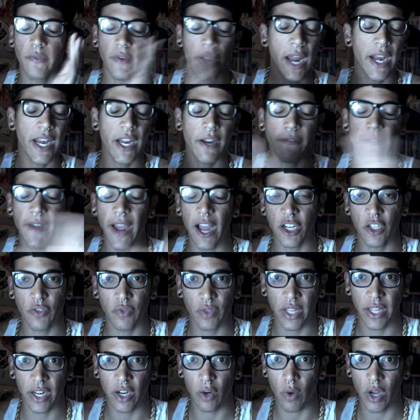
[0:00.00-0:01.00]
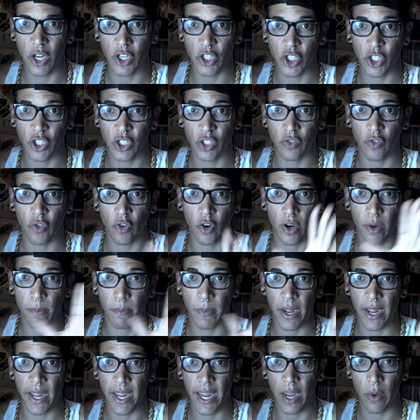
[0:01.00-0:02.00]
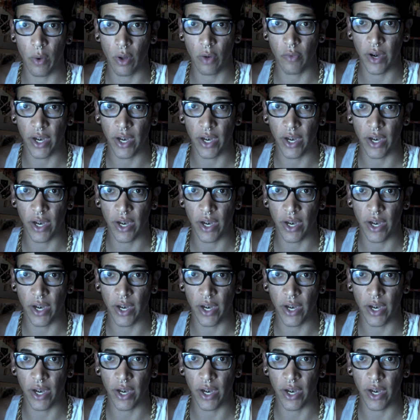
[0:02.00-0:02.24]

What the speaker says: any fashion related questions for my A1